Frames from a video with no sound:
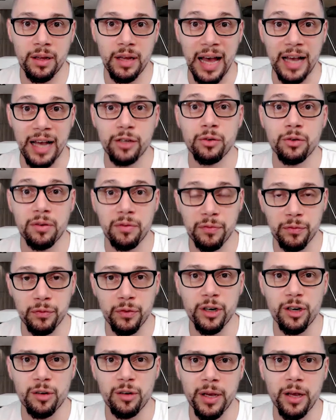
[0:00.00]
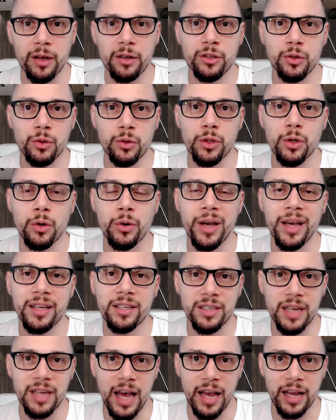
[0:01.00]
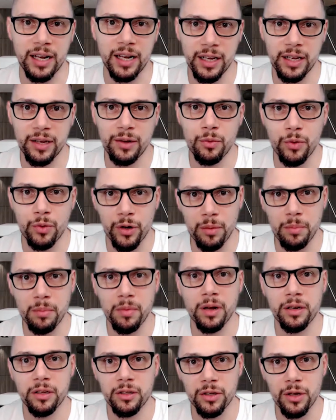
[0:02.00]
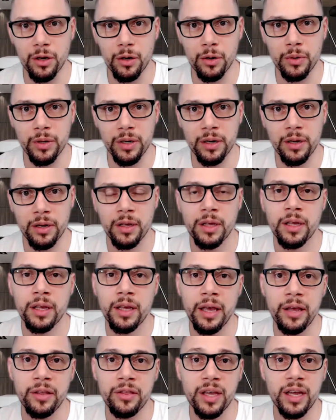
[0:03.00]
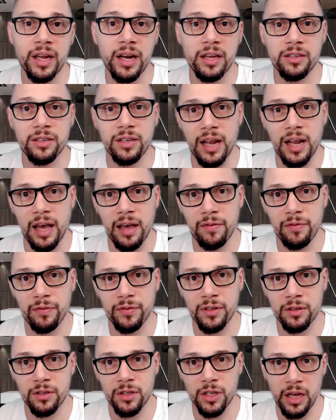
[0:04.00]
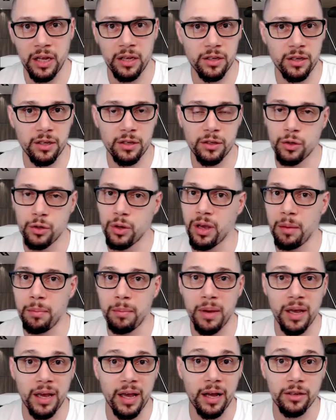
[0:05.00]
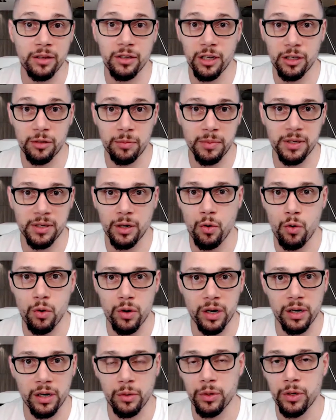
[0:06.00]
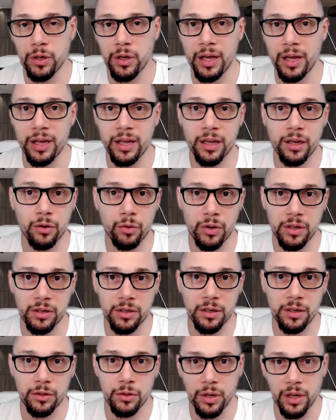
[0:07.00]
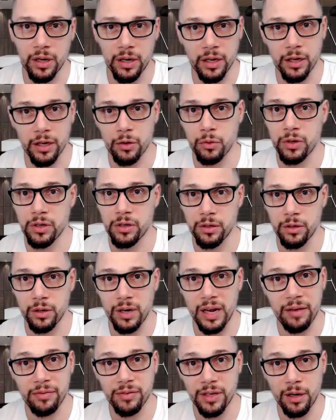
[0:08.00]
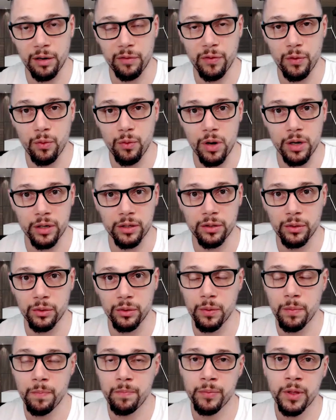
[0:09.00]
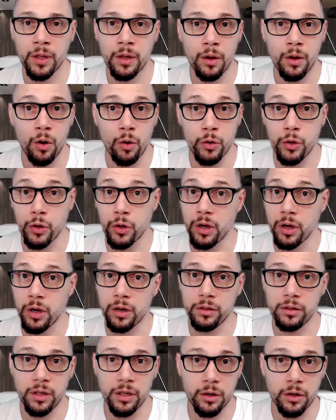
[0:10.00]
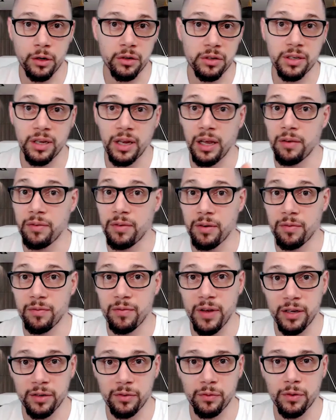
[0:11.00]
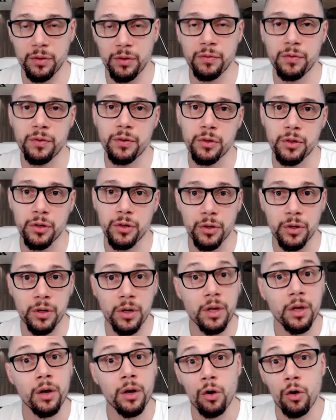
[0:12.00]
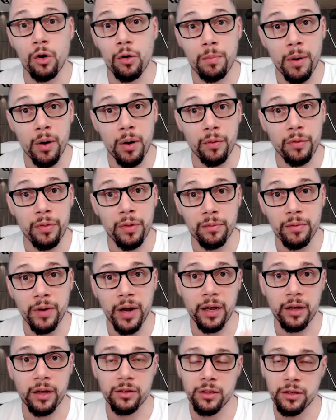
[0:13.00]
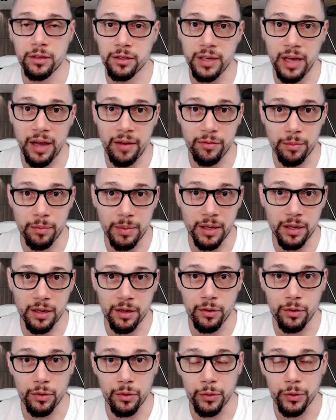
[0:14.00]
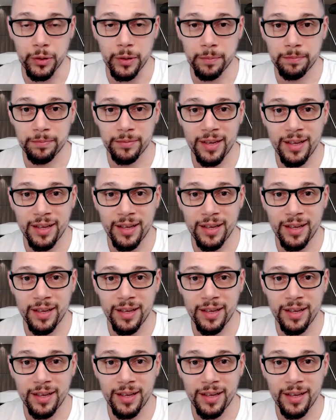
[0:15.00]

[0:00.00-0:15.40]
actually freer, because you'll know exactly where your money's going. And then as life changes, you can make adjustments accordingly. When you get increases, you can increase your lifestyle if you want to, or you can continue to save and invest for your future, or both, right? Because it doesn't have to be either or.